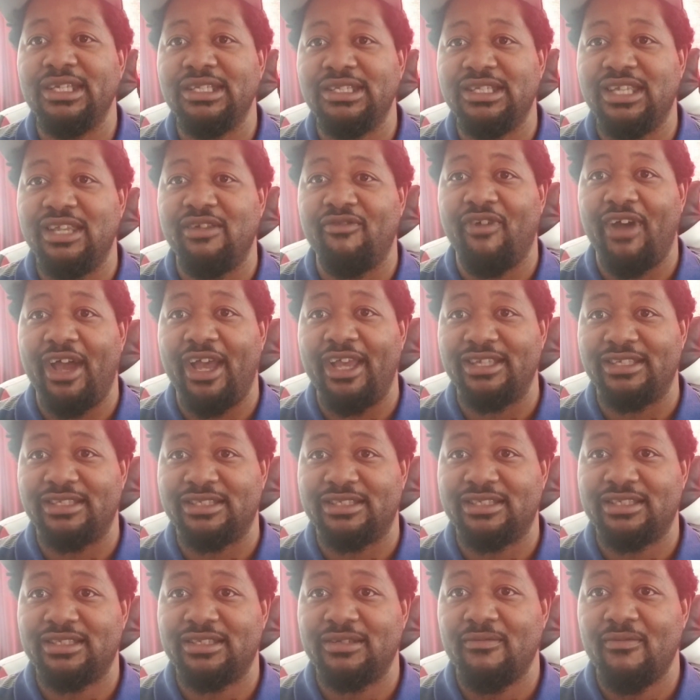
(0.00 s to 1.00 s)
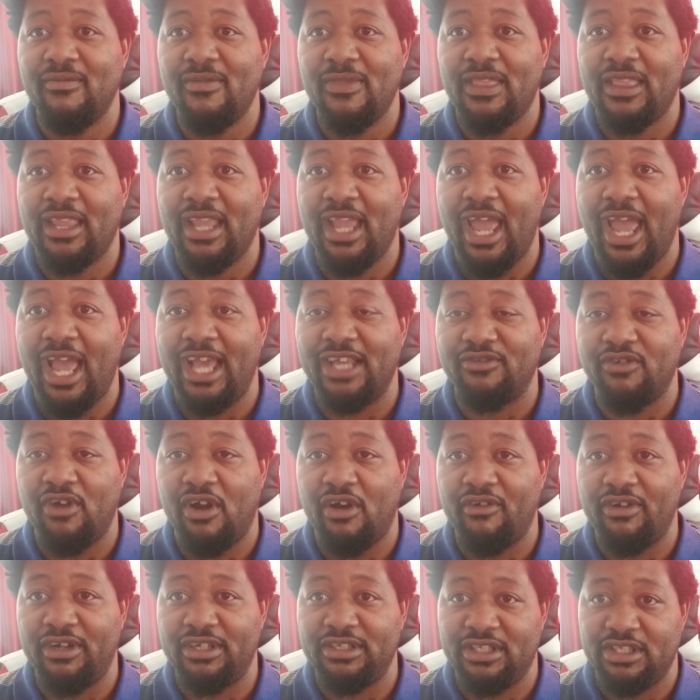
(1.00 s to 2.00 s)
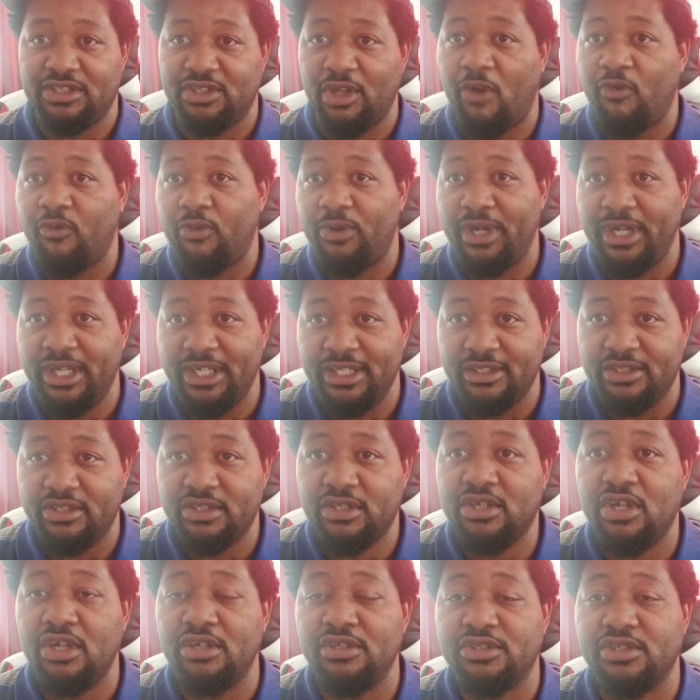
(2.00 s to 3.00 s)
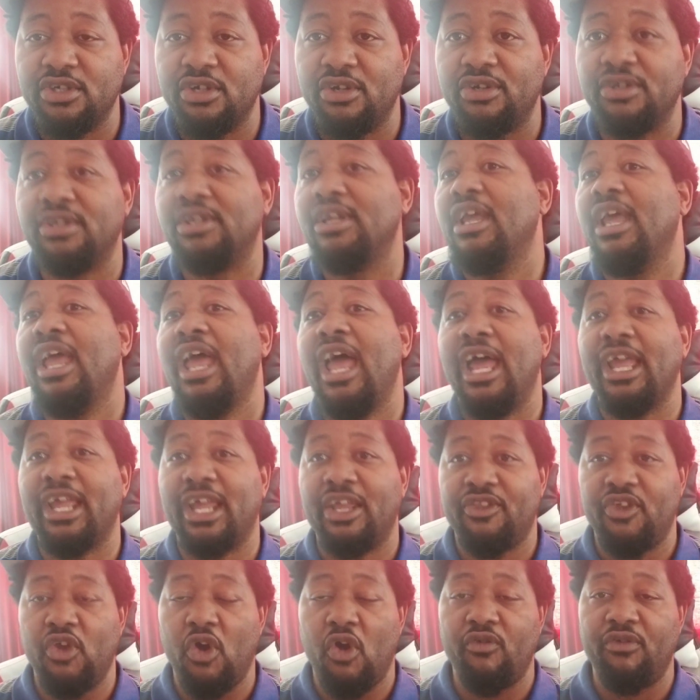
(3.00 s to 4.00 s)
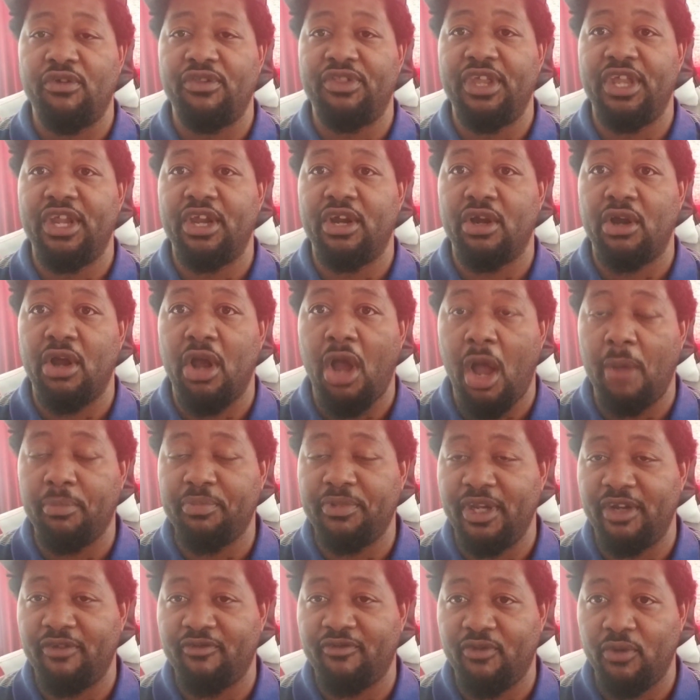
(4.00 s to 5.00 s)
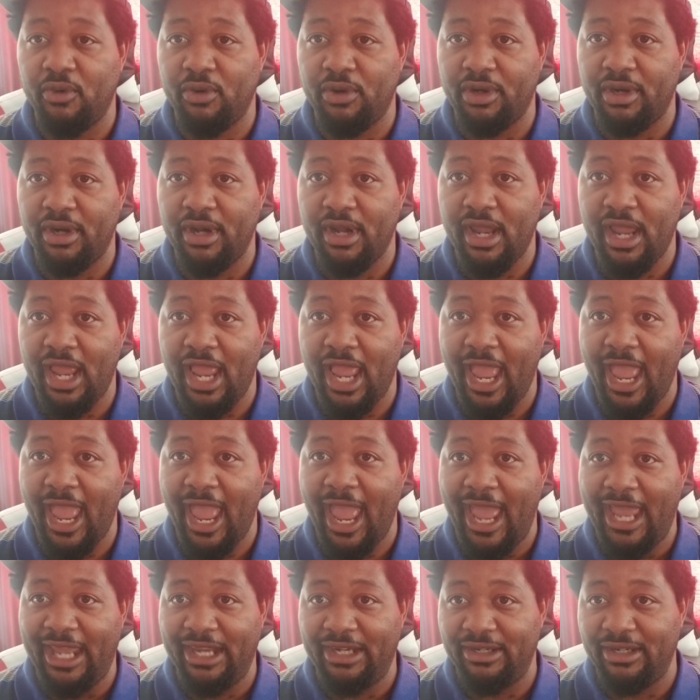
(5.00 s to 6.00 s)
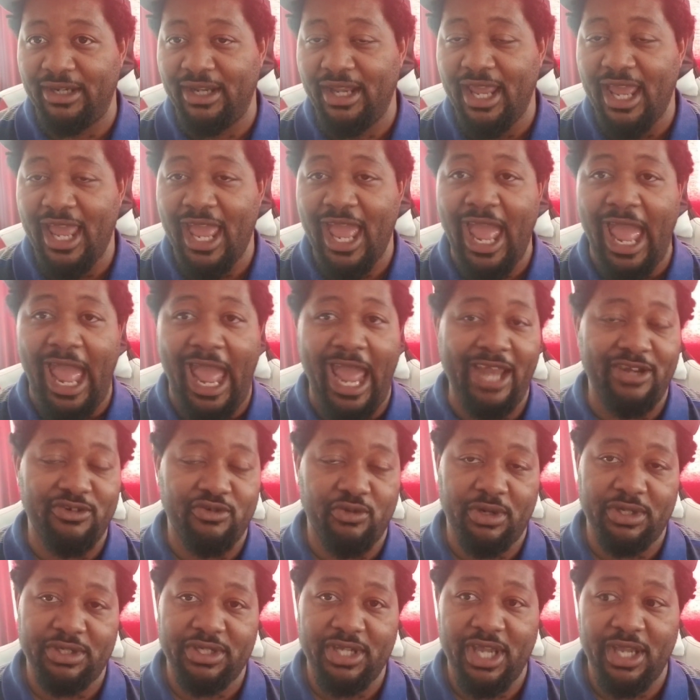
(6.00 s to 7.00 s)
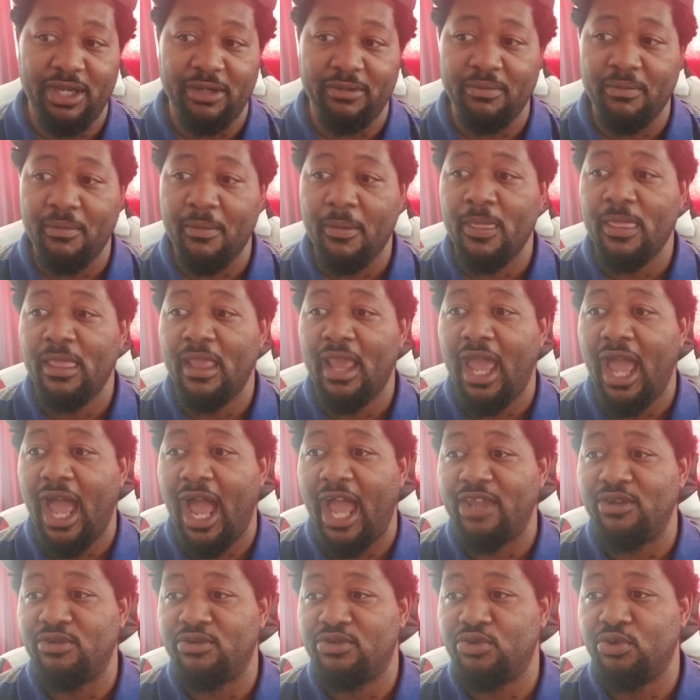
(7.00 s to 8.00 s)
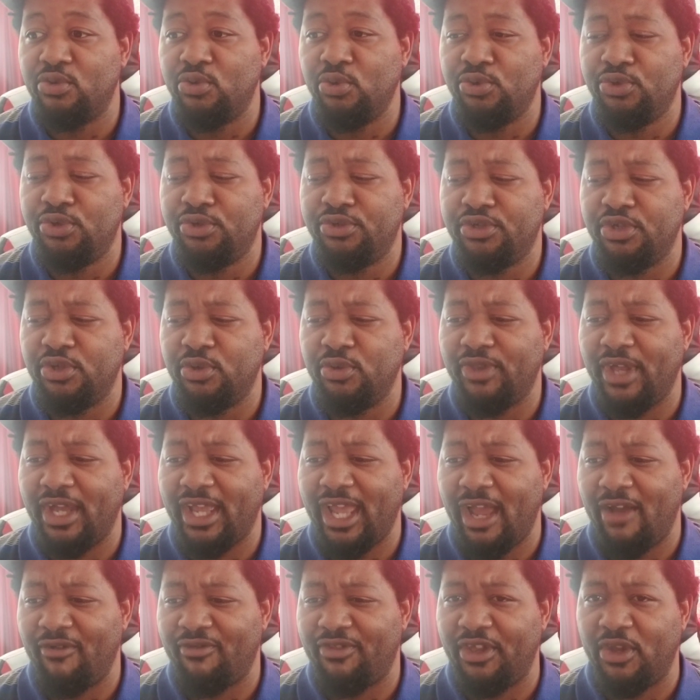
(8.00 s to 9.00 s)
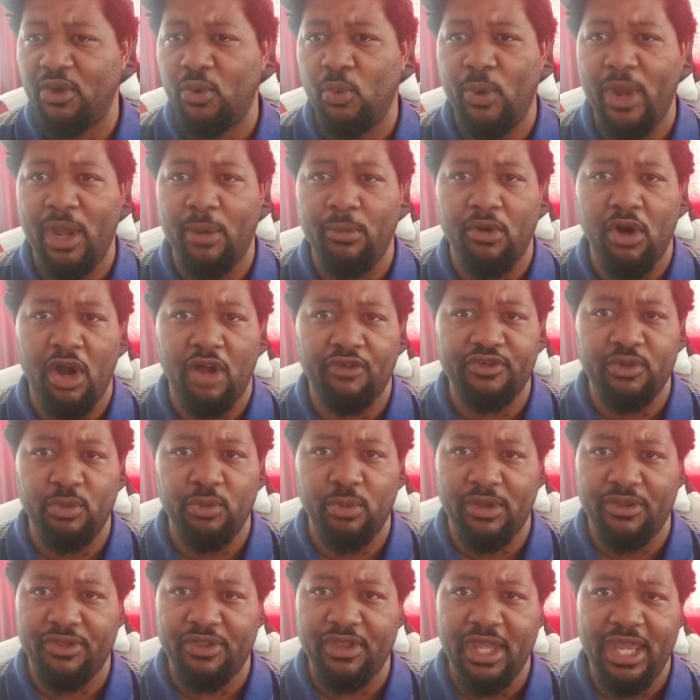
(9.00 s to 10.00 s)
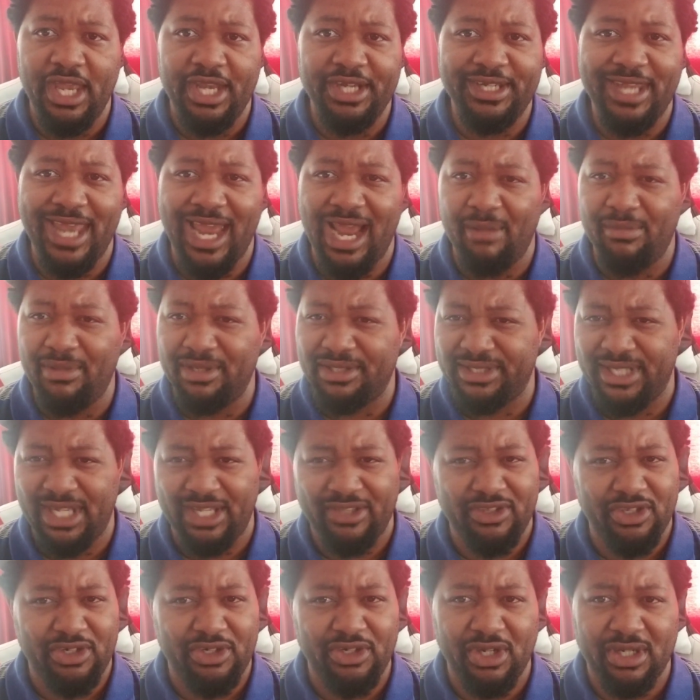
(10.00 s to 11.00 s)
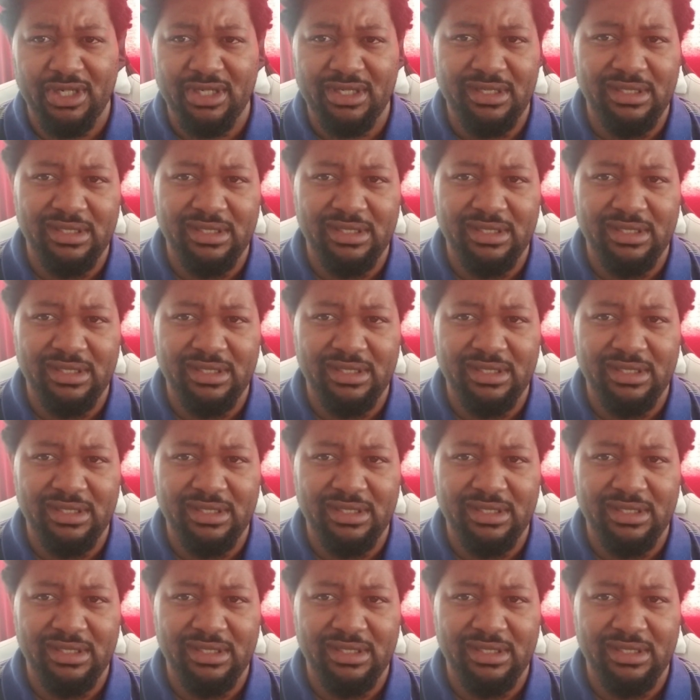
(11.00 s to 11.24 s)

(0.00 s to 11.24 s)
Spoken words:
device as far as the software is concerned and get the over-the-air update for an Android 10. I used to do that kind of thing way more often with tablets like the Nook